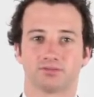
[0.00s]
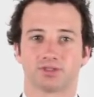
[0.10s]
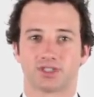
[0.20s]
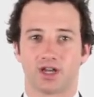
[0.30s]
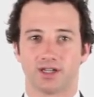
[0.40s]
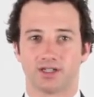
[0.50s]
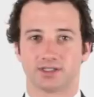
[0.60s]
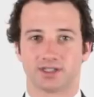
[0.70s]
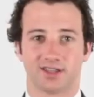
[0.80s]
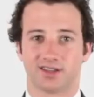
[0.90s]

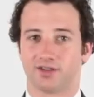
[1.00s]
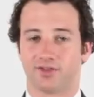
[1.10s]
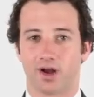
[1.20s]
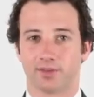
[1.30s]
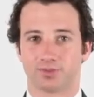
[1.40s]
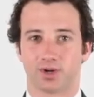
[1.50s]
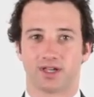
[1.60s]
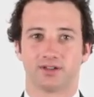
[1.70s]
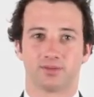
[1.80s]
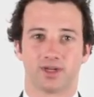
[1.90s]
studies, and the environment's pretty
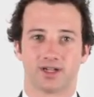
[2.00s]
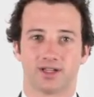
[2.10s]
intimate,